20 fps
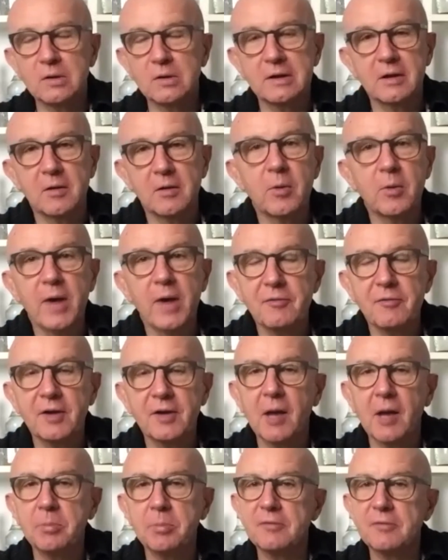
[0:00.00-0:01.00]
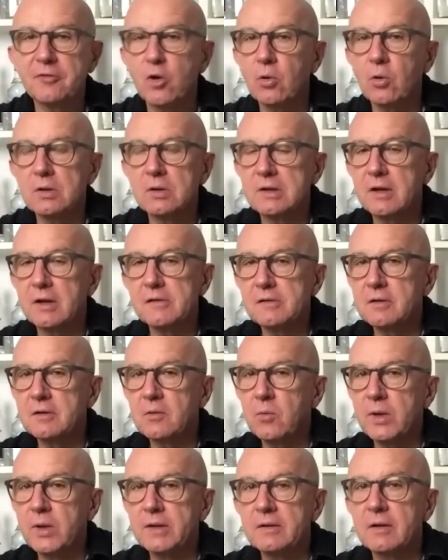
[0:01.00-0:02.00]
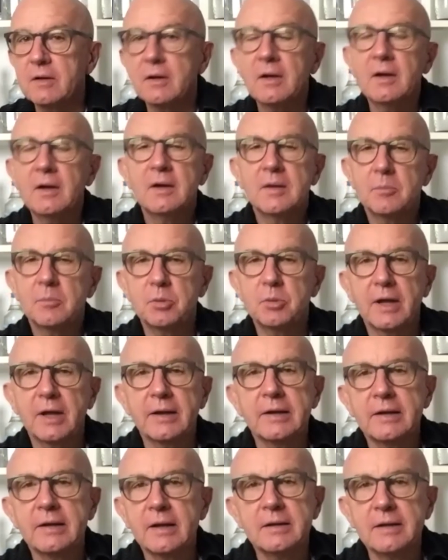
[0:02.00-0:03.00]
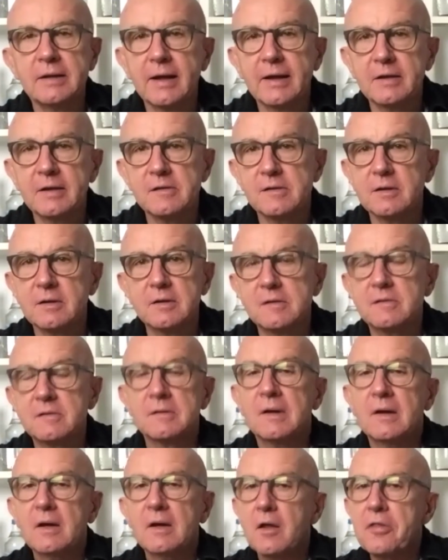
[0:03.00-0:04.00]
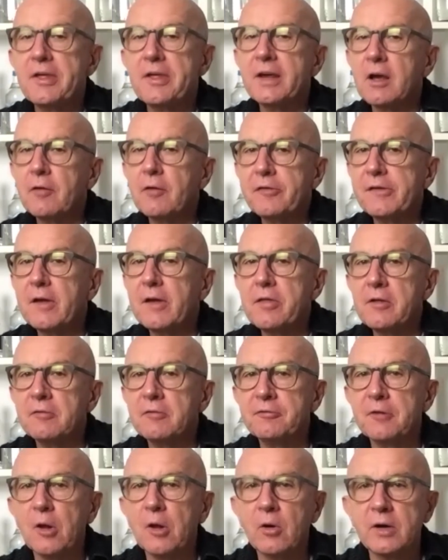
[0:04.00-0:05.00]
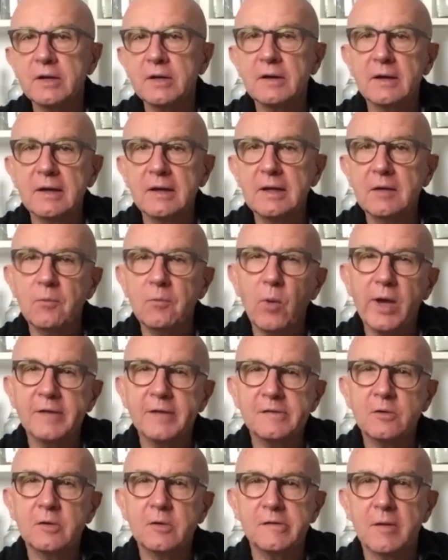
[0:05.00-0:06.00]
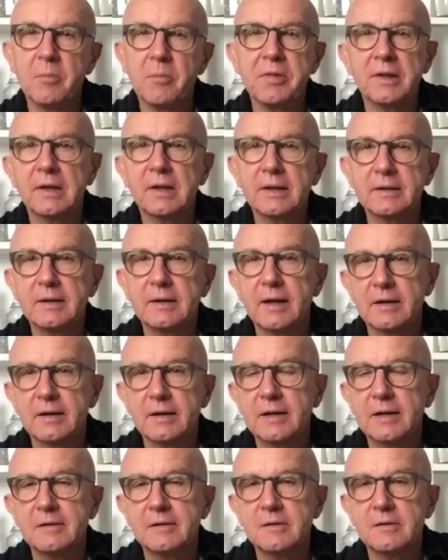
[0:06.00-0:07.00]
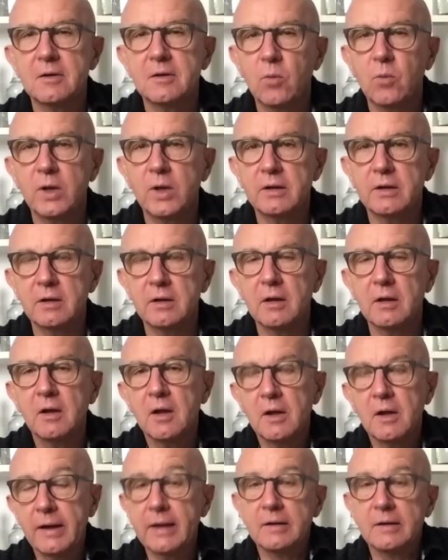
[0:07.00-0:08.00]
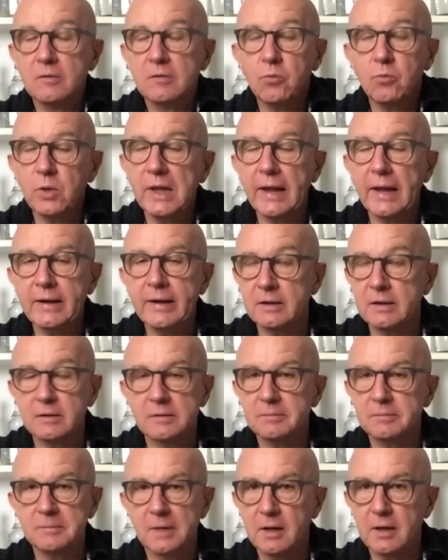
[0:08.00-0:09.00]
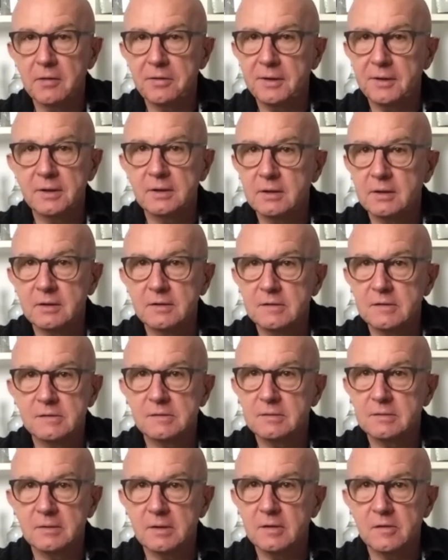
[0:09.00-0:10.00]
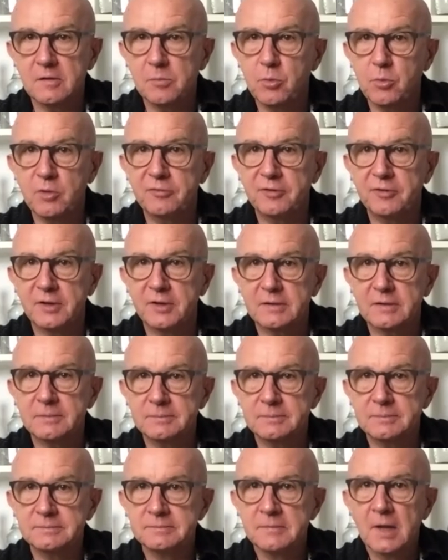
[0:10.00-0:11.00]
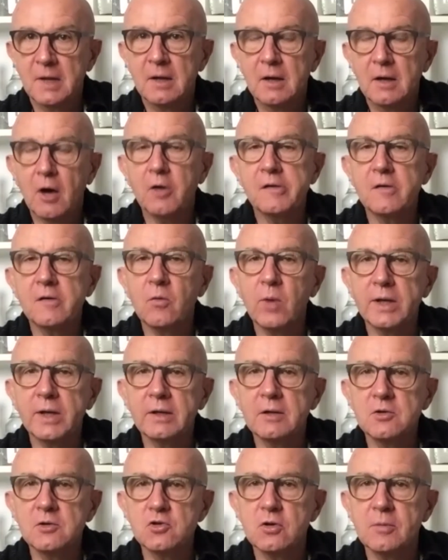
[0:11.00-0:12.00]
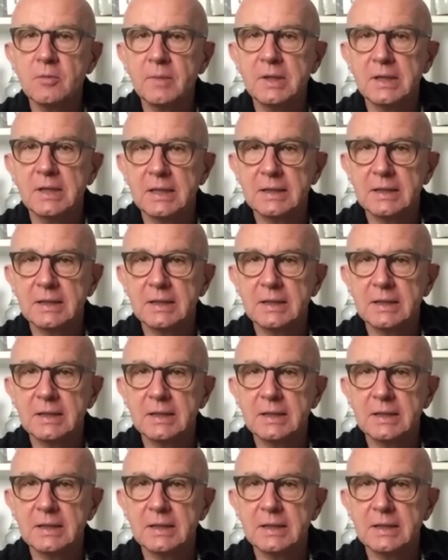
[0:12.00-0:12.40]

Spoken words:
We have a couple of cold days in the winter, but other than that, think of southern Florida, Key West or something like that. That's the weather here, and we like it. I think it's perfect. How is the weather in Germany?